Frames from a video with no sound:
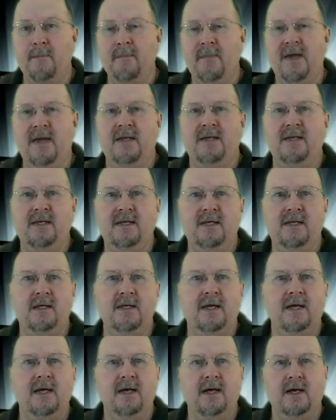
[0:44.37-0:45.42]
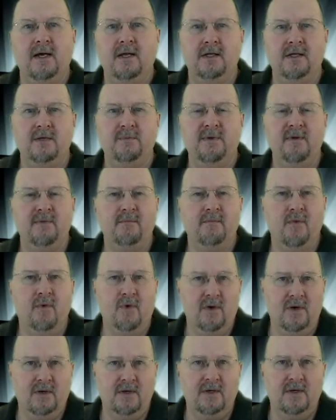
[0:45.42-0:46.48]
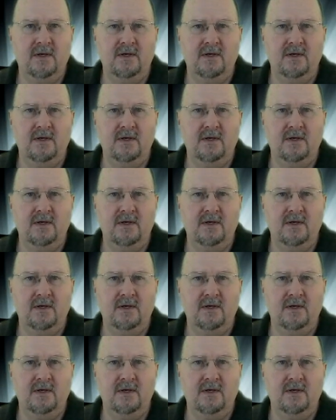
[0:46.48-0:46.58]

may need a little bit more.